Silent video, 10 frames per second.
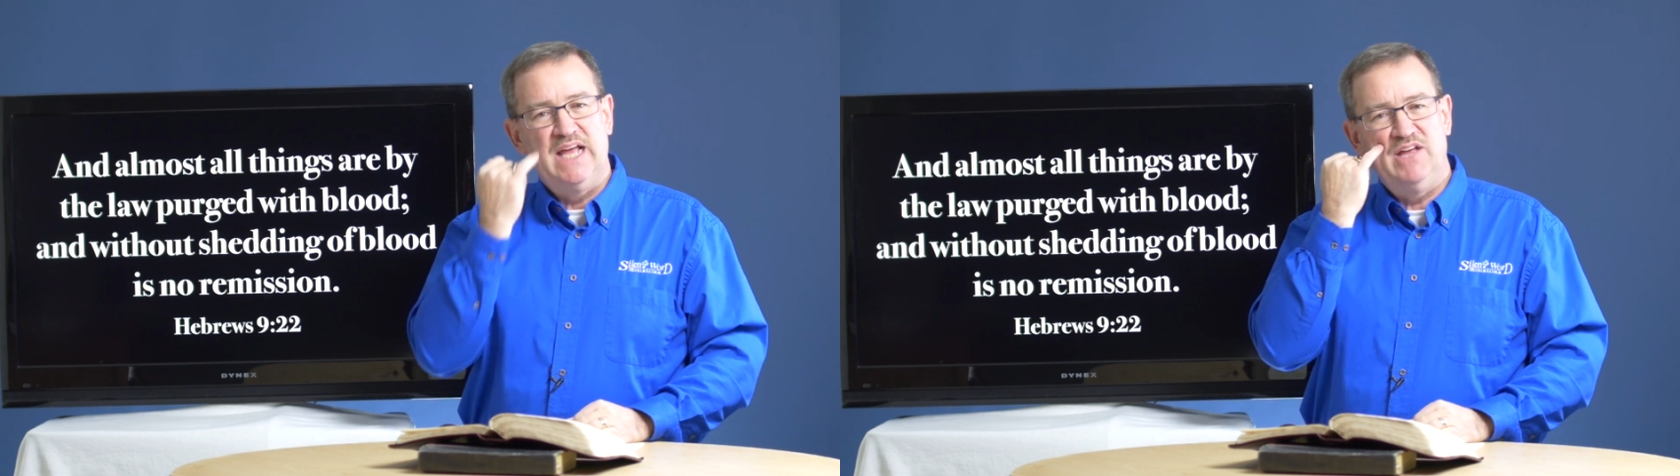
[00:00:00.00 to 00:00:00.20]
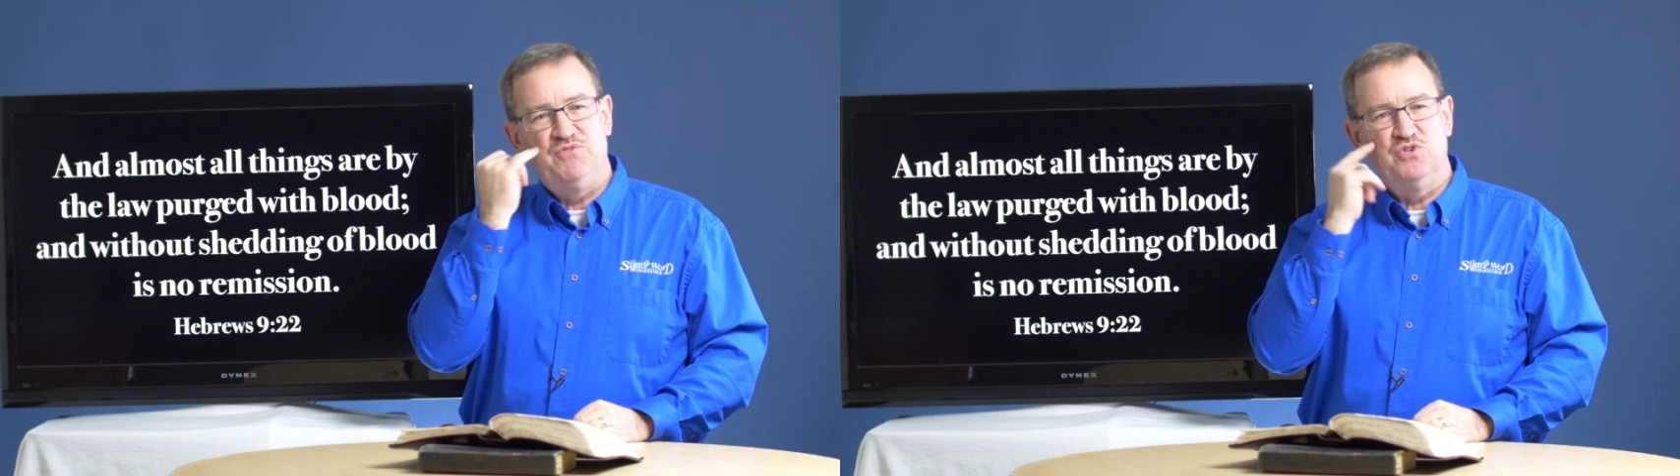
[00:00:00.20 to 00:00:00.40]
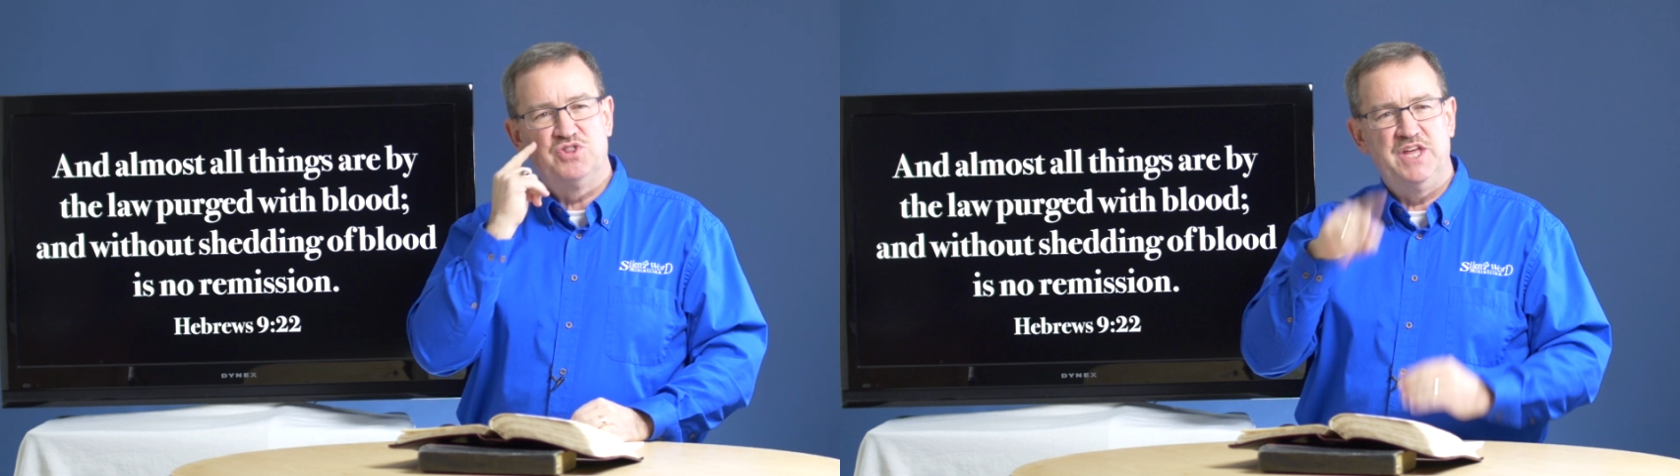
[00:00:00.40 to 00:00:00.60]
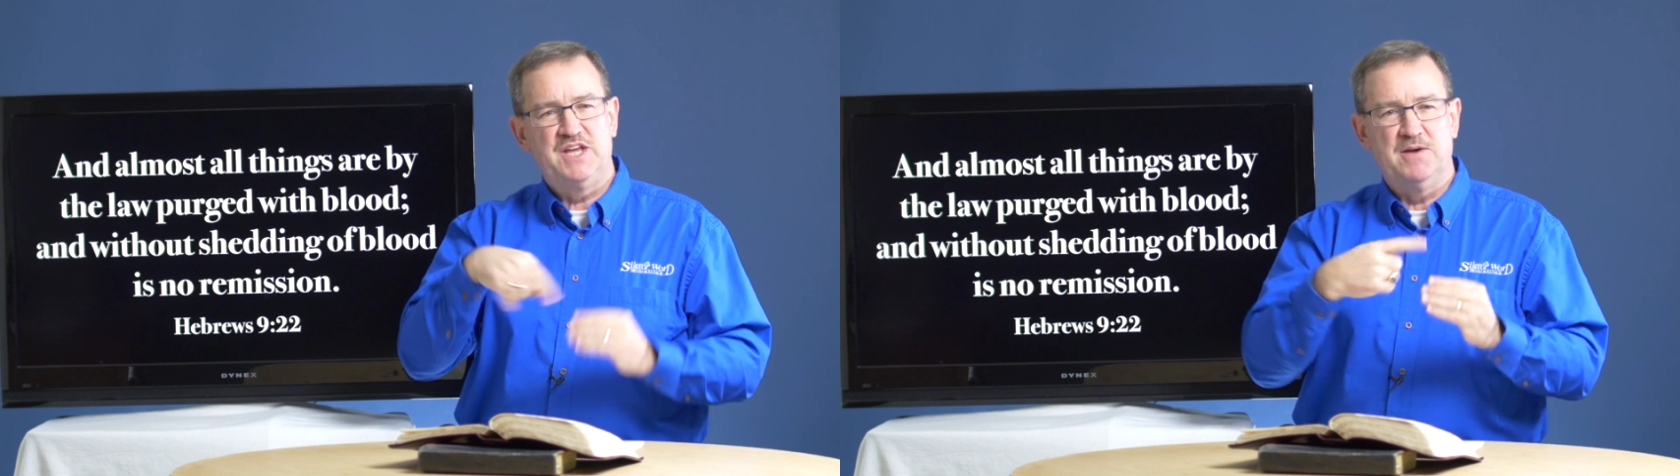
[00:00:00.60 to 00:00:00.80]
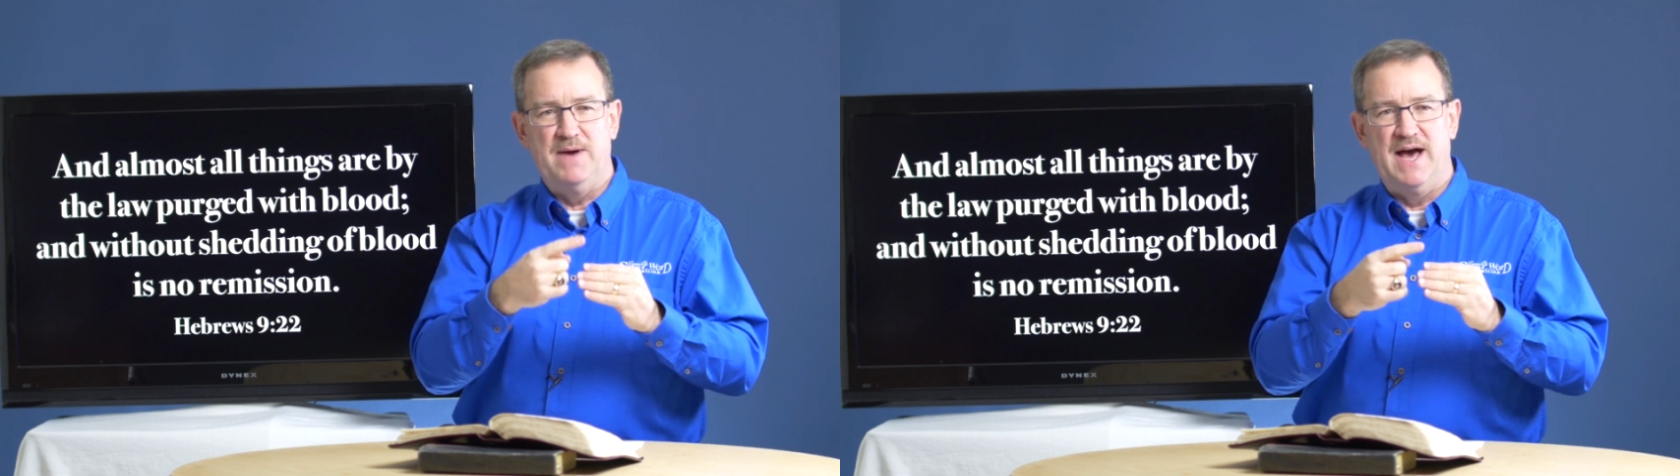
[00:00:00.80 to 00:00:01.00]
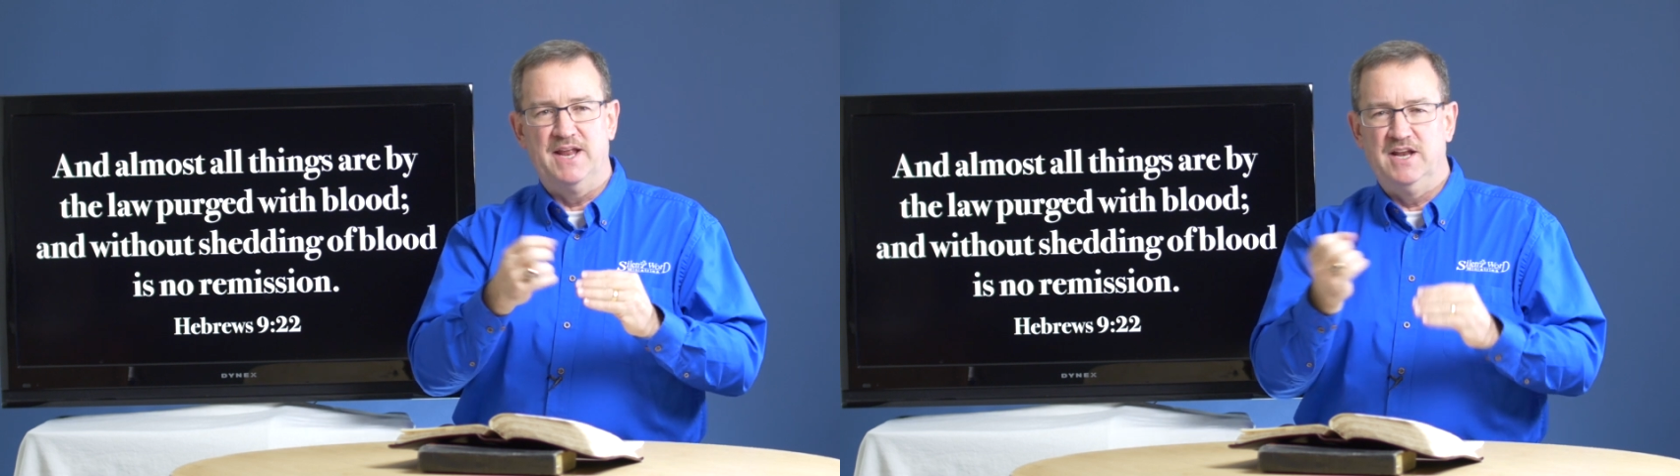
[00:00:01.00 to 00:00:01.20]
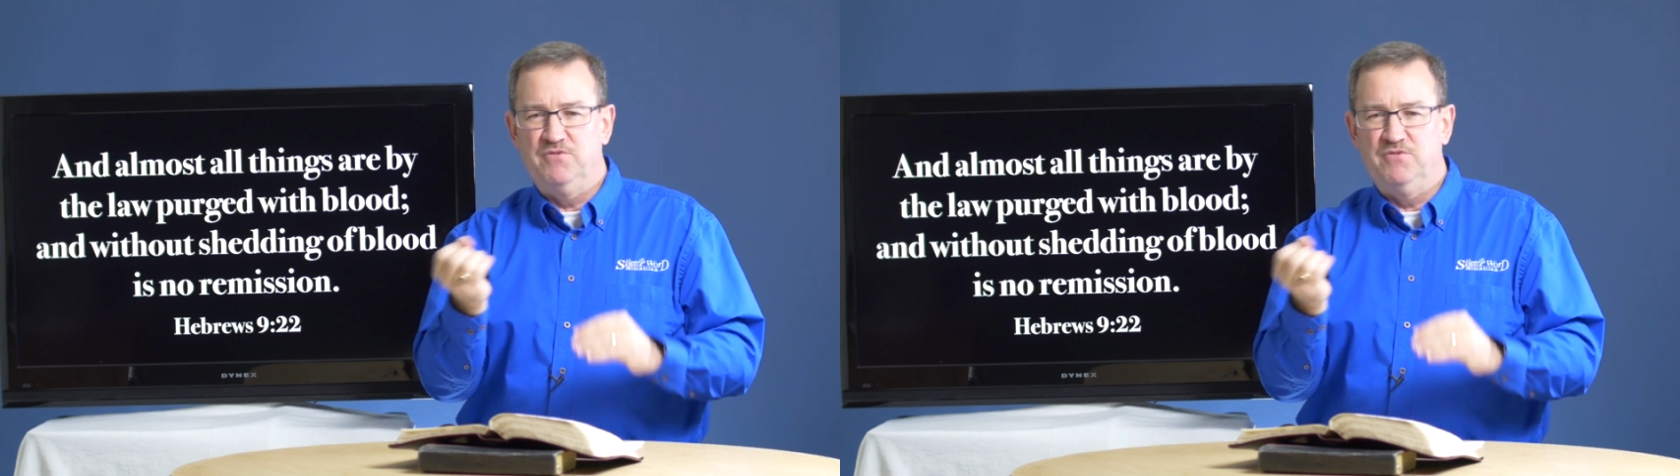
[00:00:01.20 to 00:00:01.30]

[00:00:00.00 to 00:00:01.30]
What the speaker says: If you think about it,